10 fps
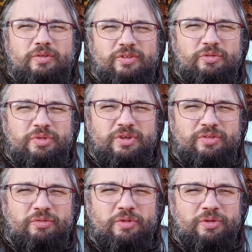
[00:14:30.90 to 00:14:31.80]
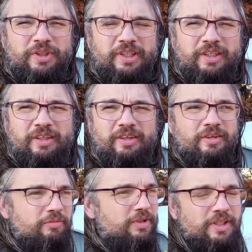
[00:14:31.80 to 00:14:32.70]
It's a beautiful morning
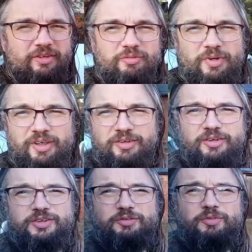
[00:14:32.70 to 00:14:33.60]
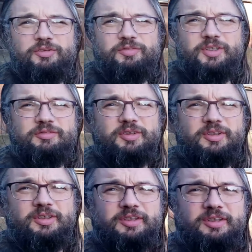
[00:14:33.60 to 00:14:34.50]
here in Paradise at my favourite
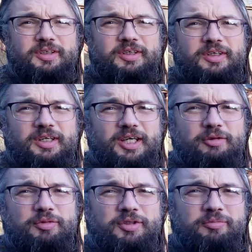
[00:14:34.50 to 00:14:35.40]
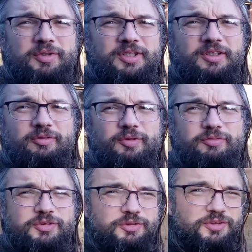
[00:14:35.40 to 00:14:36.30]
Airbnb with
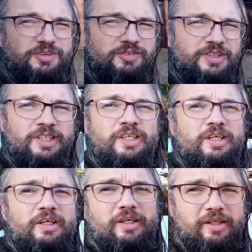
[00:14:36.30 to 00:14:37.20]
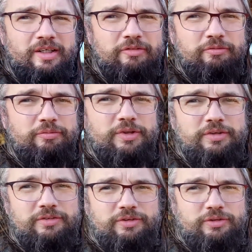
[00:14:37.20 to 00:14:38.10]
2CV, but
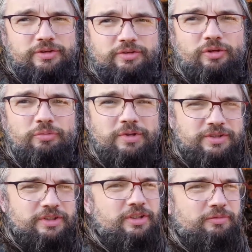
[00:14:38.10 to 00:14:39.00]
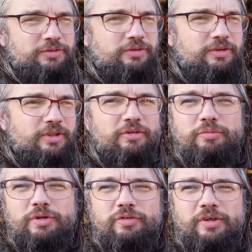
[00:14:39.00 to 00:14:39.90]
Tuck's all misted up, so I'm going to go and
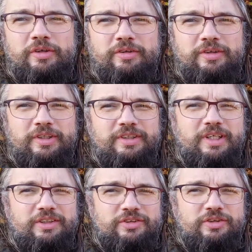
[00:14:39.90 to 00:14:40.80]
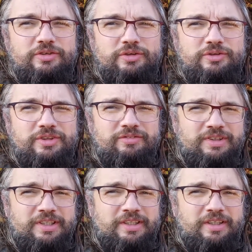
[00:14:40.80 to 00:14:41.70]
move her next to the
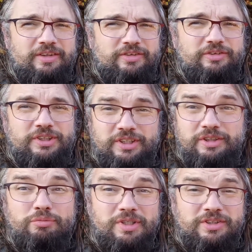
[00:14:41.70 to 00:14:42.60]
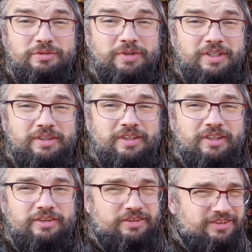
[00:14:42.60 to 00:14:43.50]
2CV so she can demist a bit,
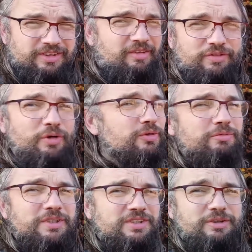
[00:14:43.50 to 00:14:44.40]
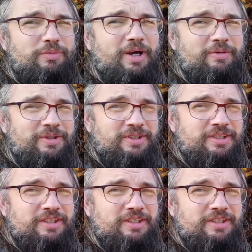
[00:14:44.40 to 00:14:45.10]
because I still have no demisting power.